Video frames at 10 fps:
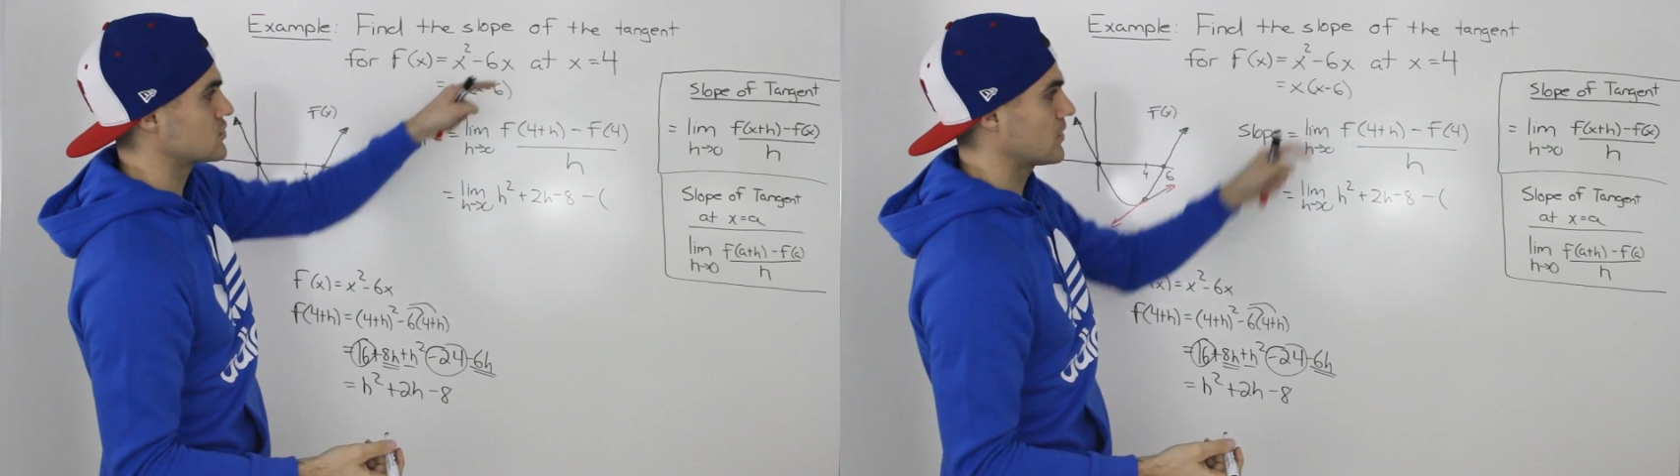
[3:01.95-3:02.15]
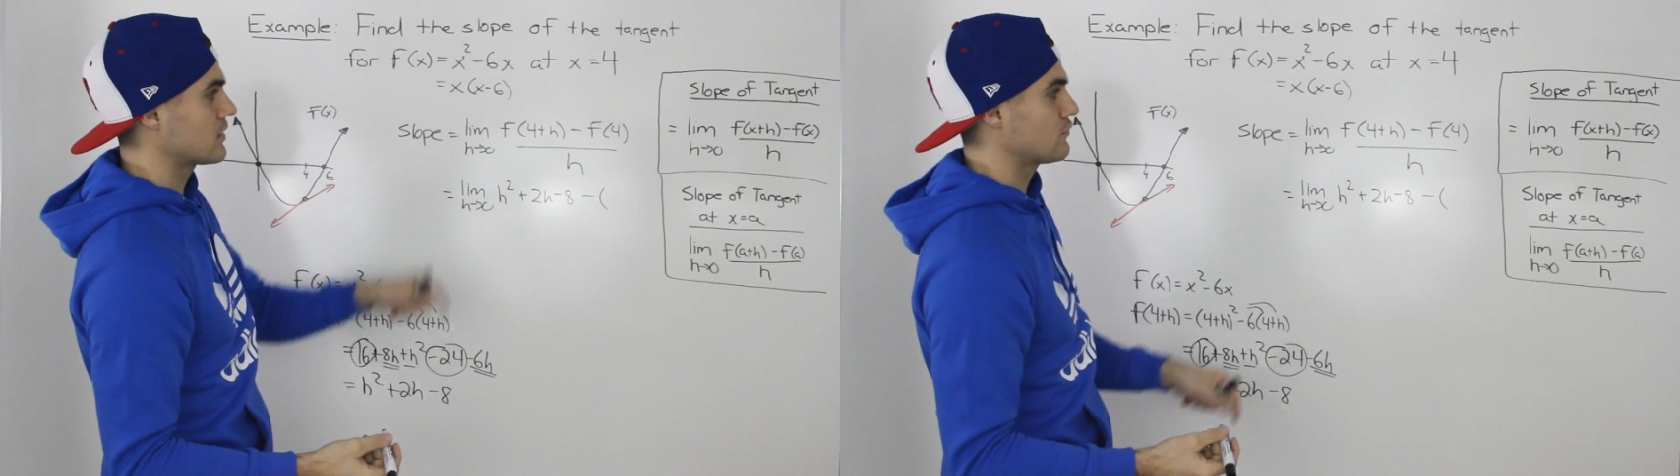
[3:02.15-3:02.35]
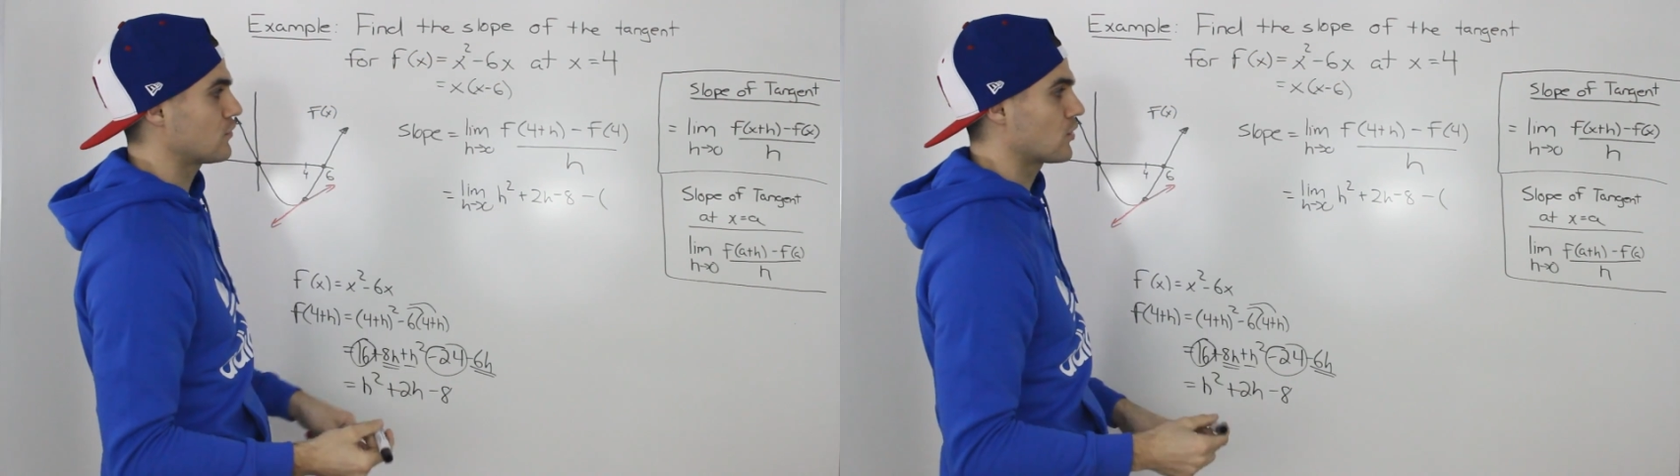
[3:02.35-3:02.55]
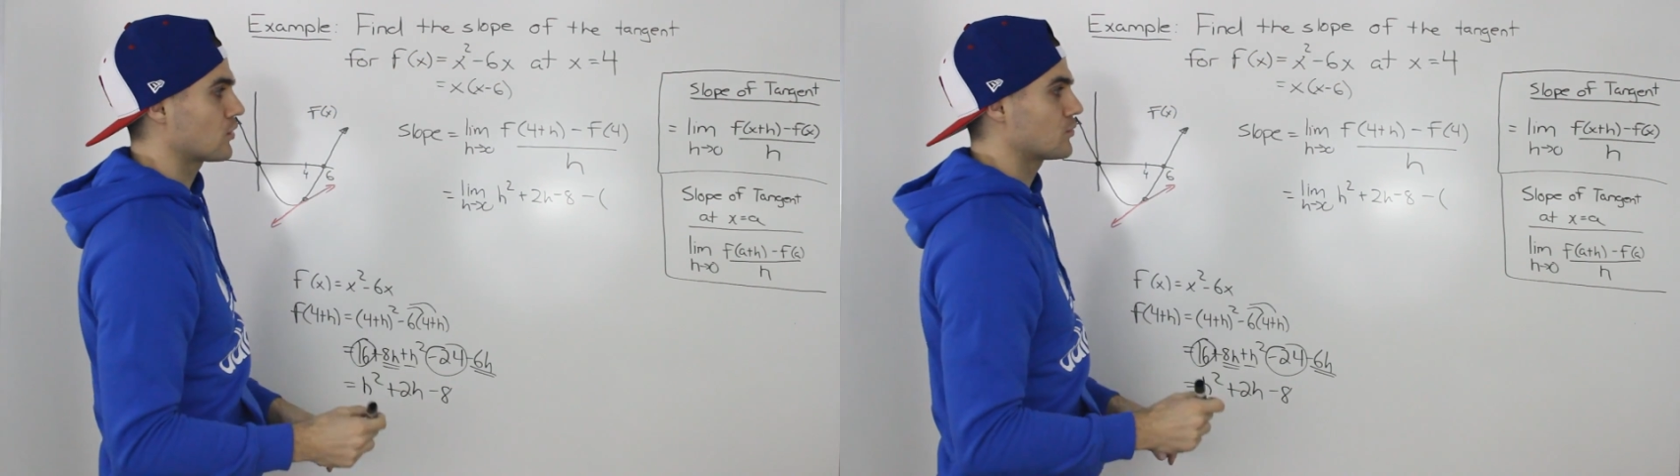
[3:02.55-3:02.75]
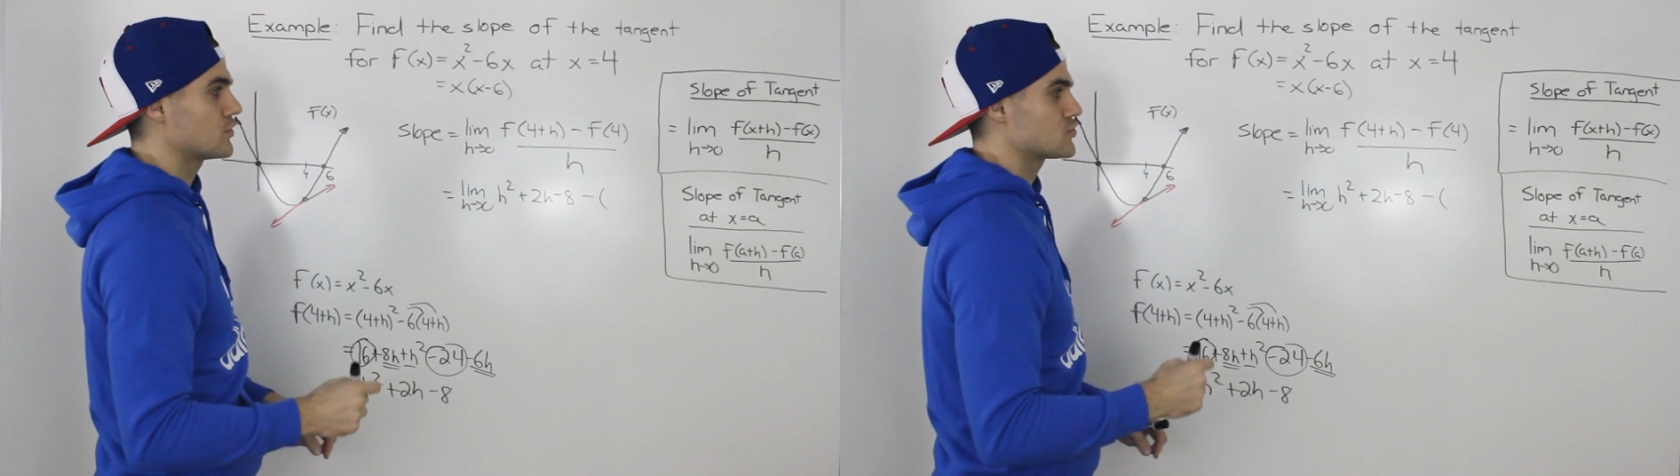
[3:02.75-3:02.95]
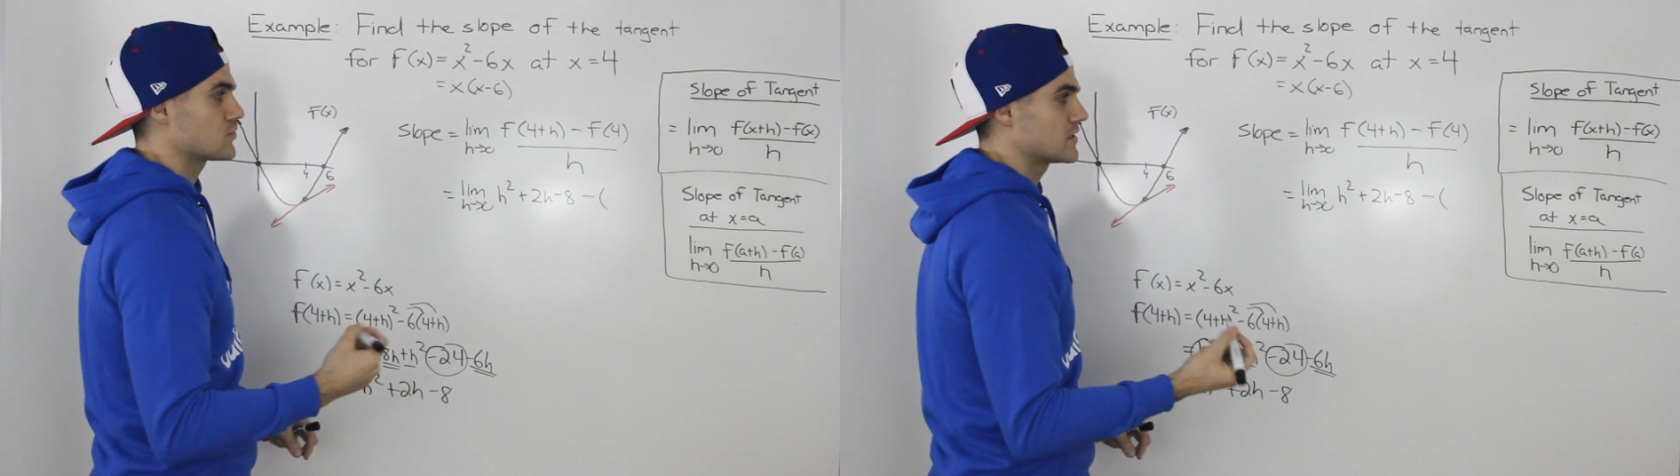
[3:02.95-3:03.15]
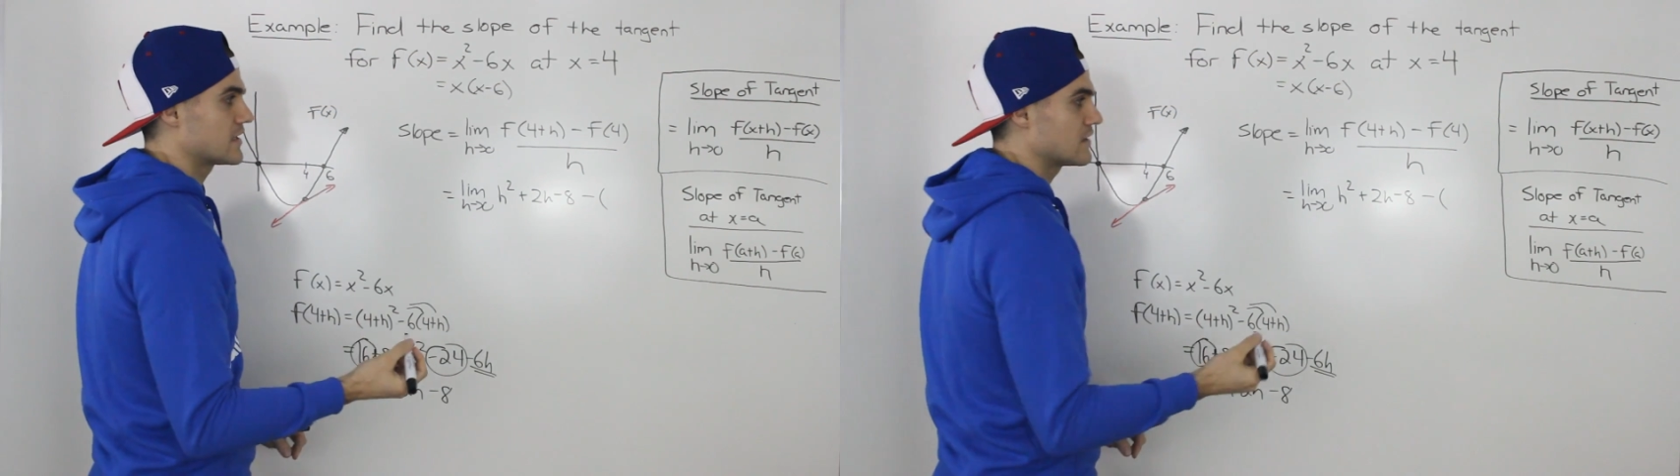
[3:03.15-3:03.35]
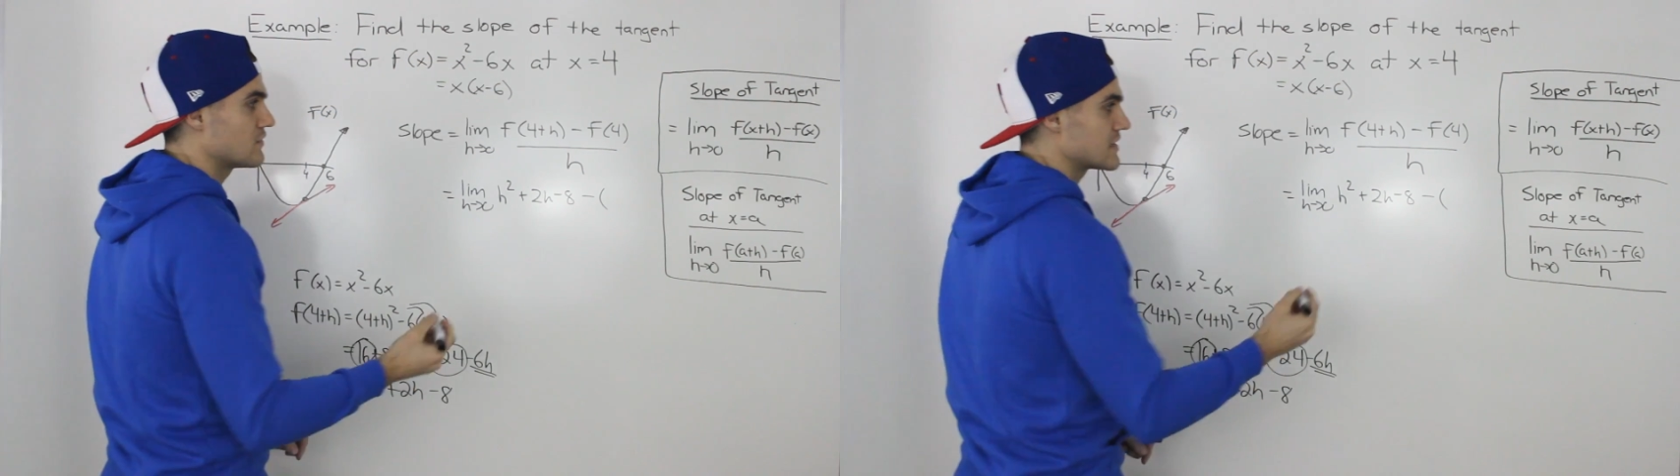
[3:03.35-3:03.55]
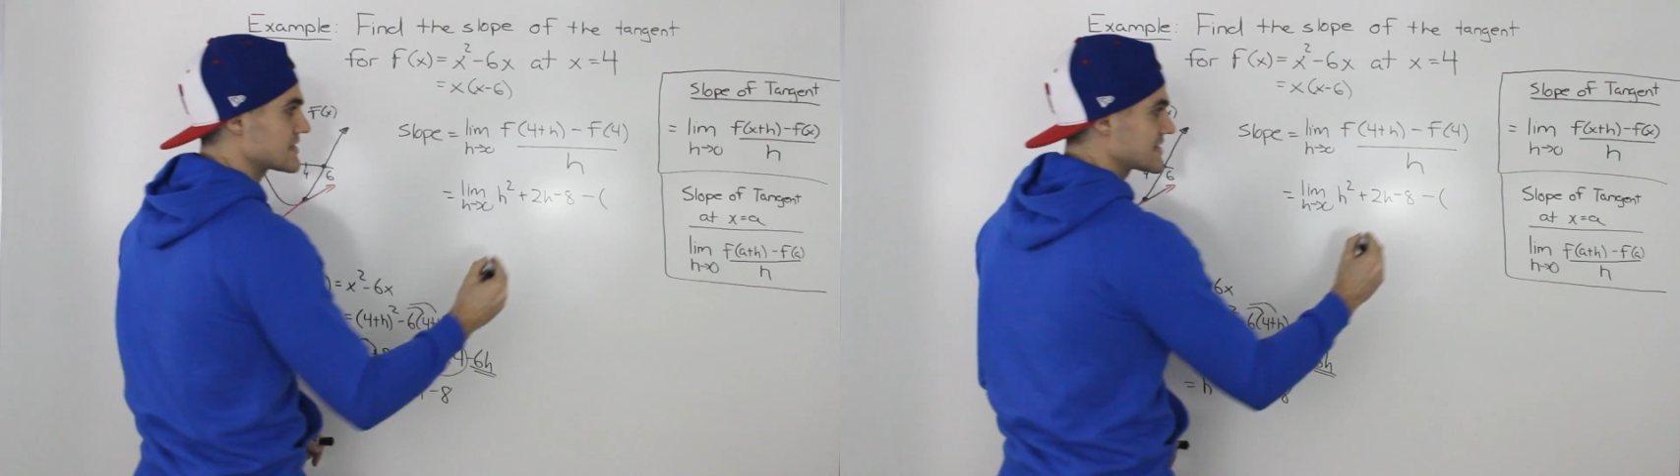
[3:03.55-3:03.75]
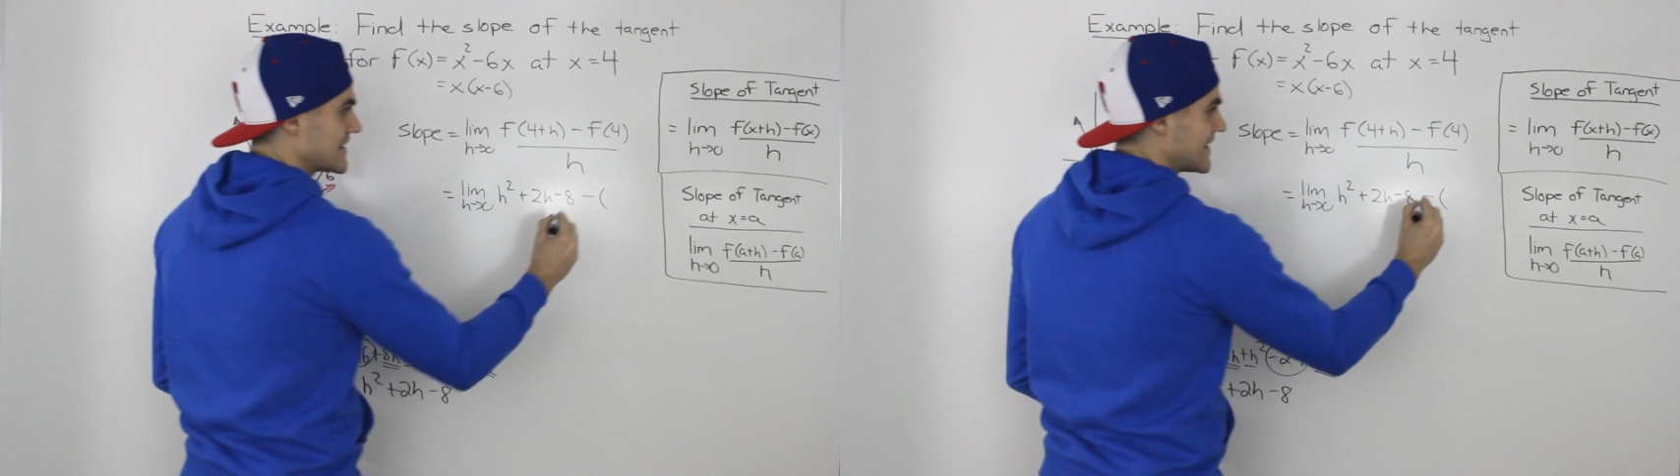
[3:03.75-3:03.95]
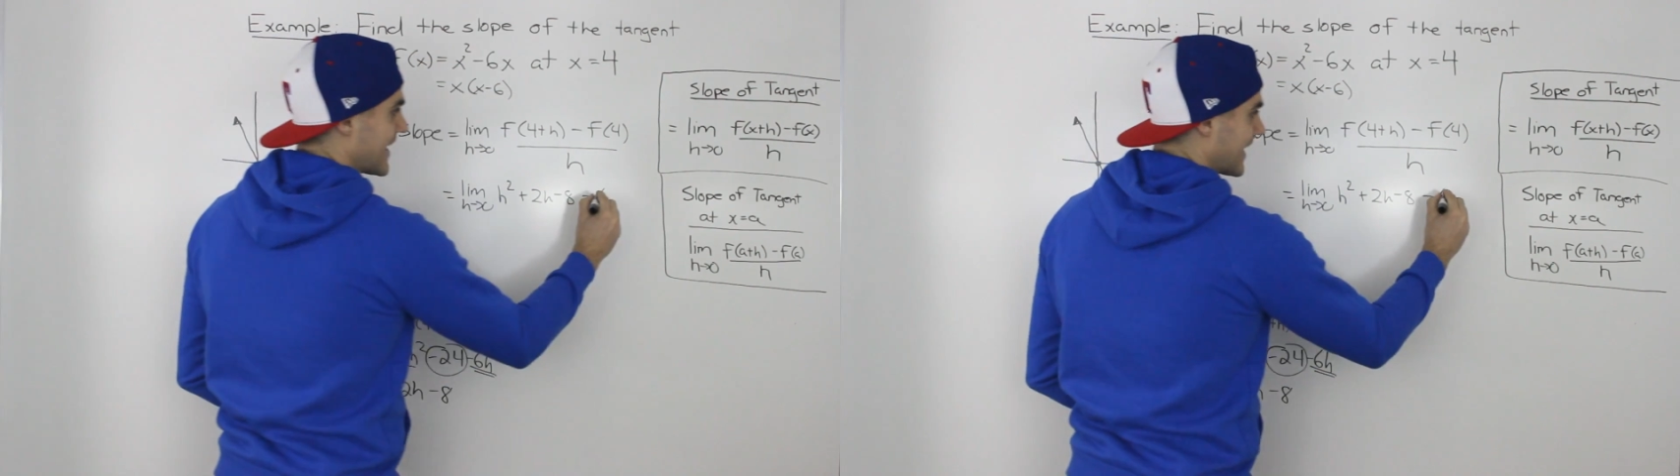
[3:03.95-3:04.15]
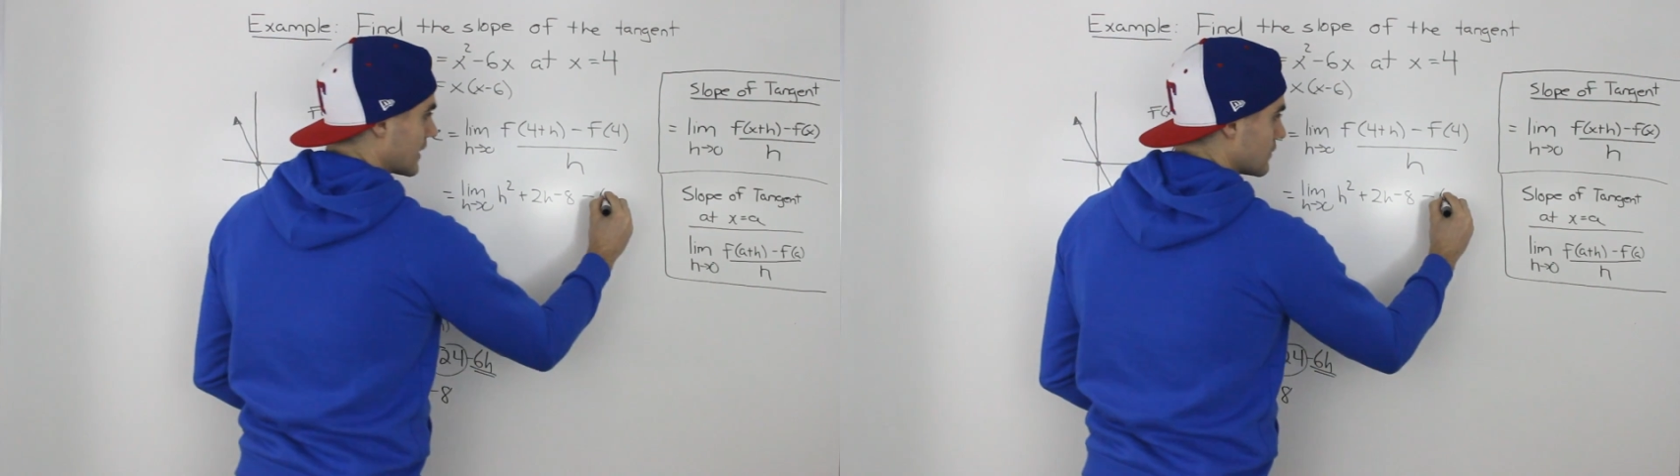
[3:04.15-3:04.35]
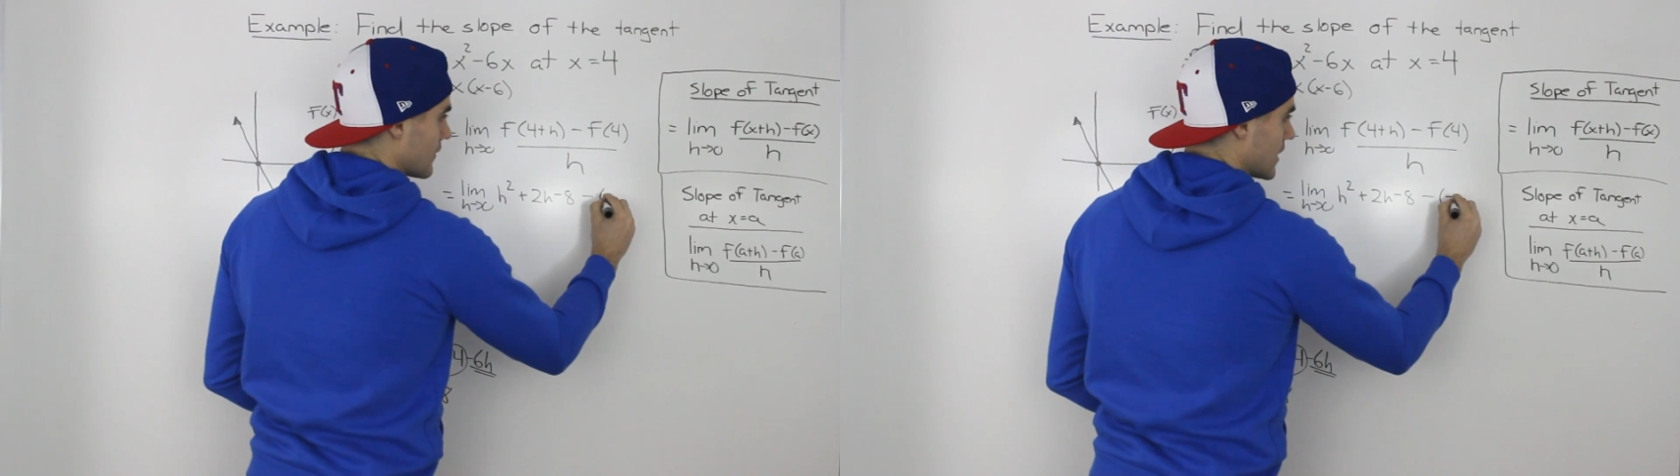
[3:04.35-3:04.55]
24, which would give us negative